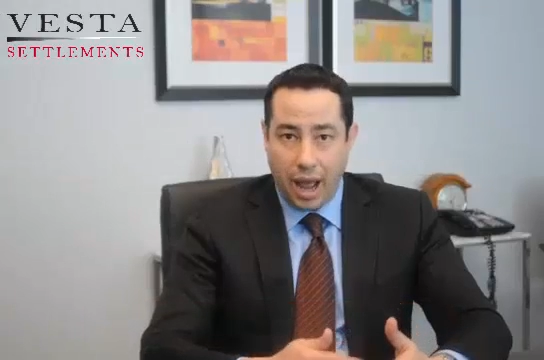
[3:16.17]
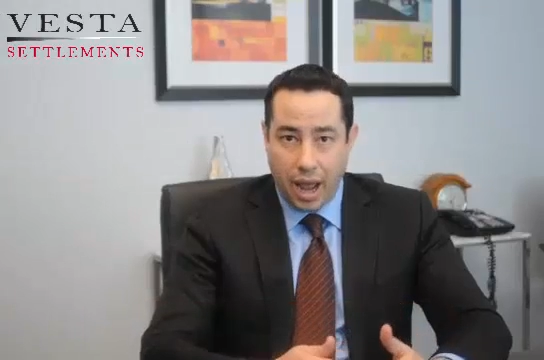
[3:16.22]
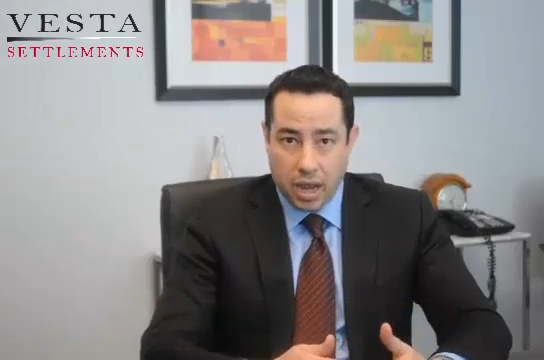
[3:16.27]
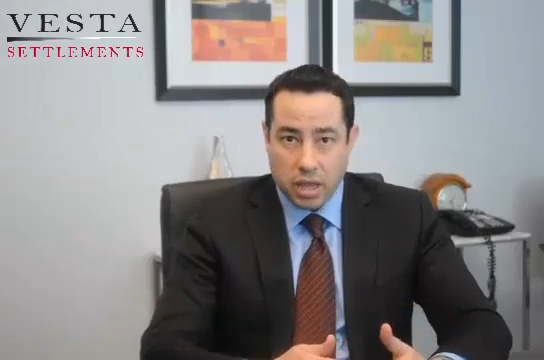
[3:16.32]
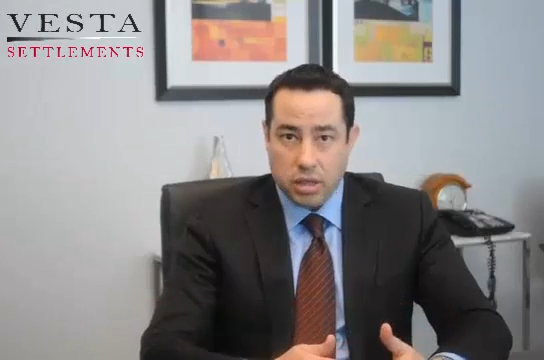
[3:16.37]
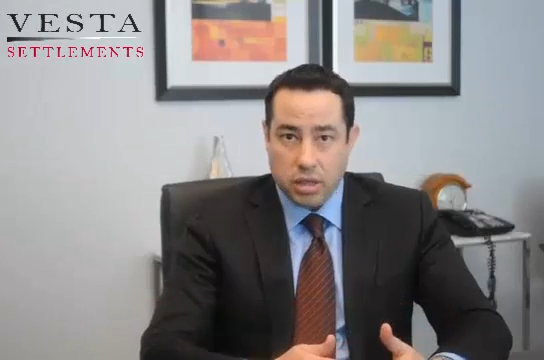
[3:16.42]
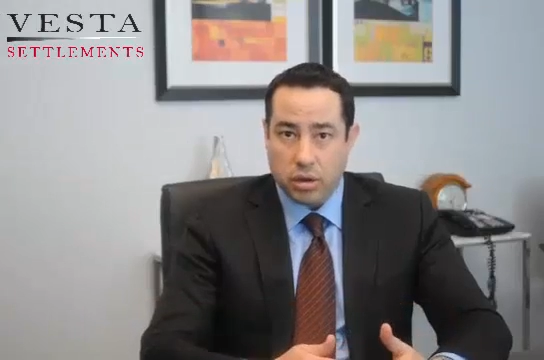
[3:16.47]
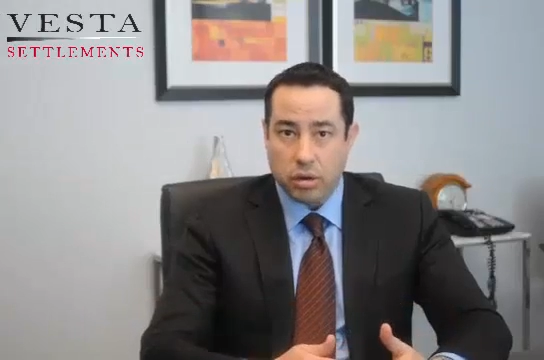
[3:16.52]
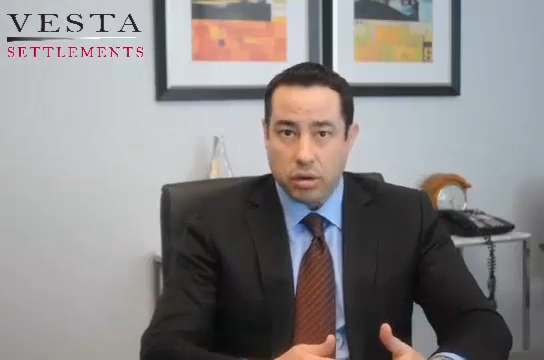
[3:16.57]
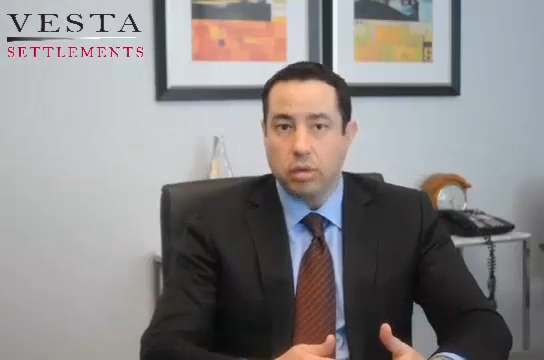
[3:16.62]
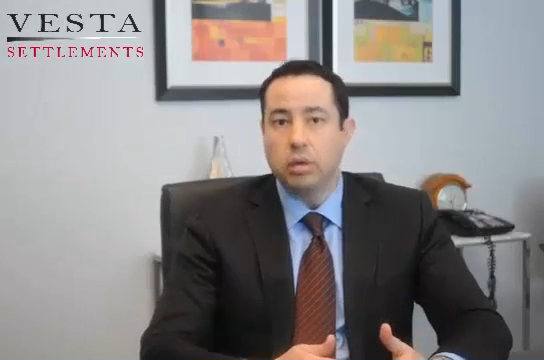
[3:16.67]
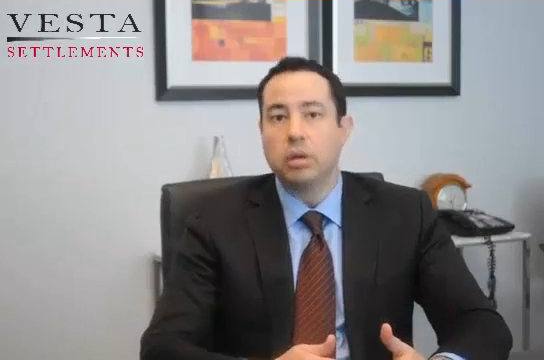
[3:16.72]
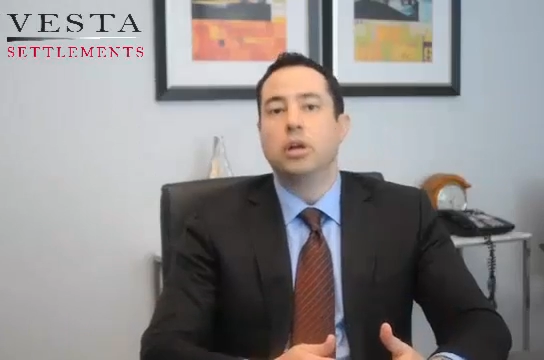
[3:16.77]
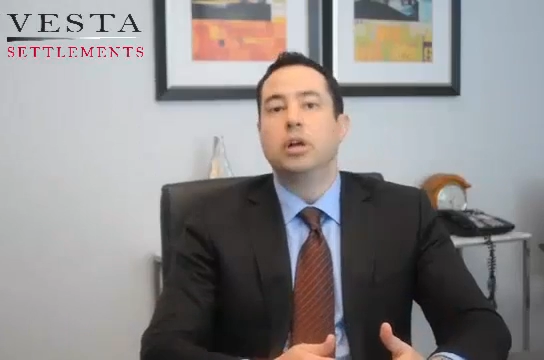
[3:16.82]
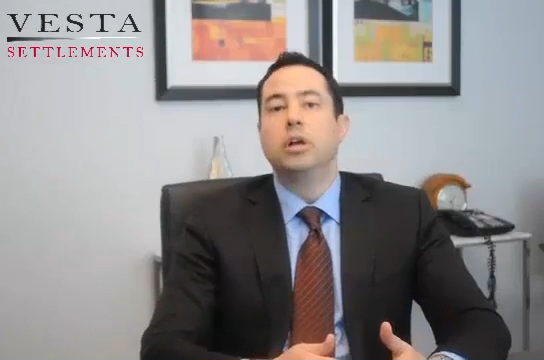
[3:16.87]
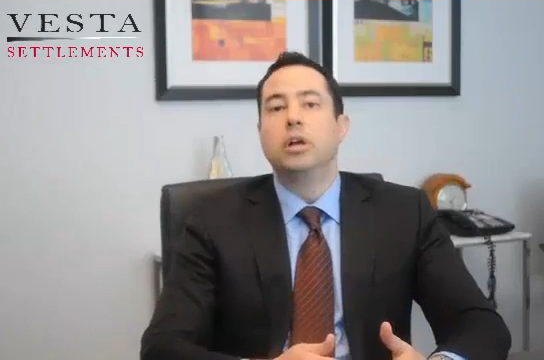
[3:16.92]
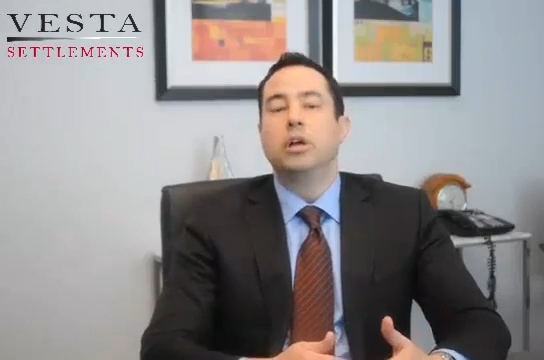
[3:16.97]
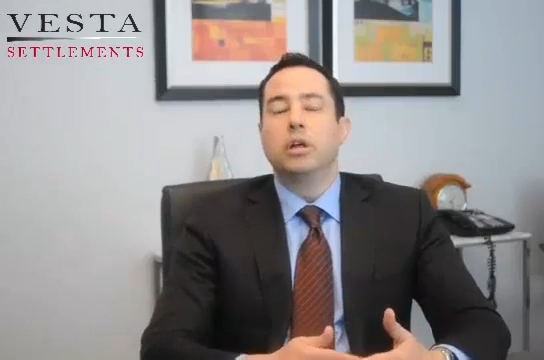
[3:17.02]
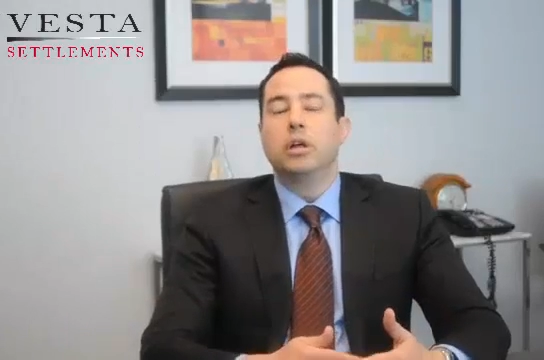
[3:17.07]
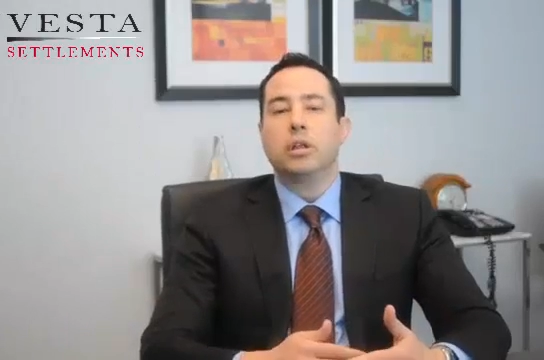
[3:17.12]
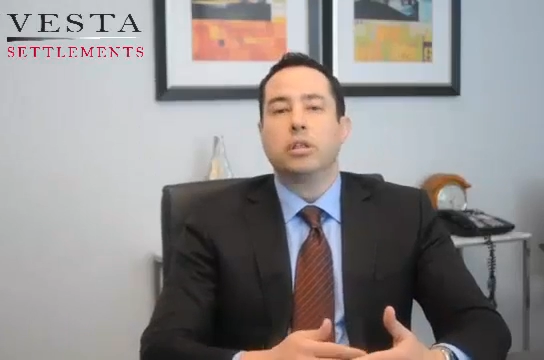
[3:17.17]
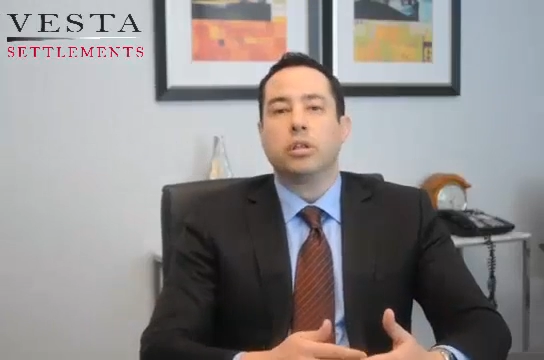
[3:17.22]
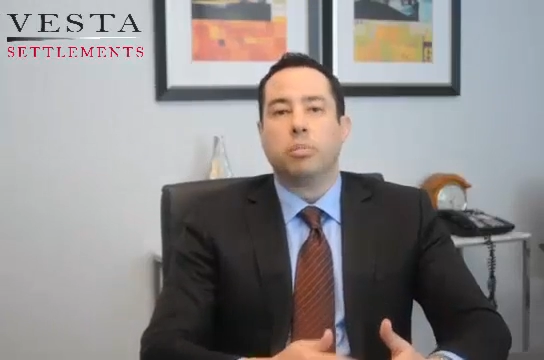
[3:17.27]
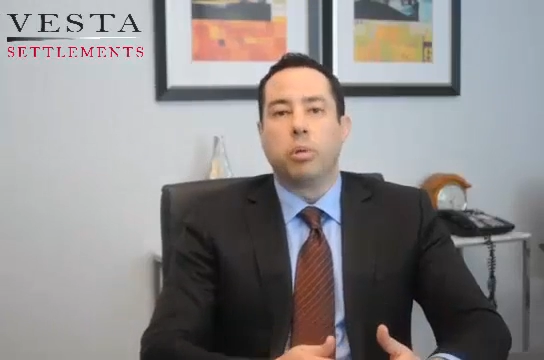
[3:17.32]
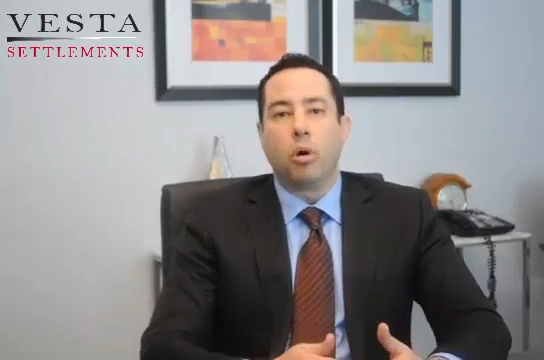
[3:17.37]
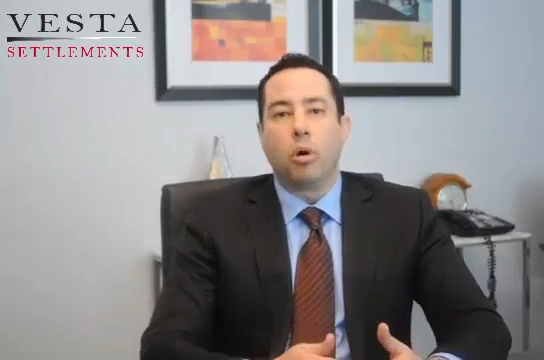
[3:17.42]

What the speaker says: Either the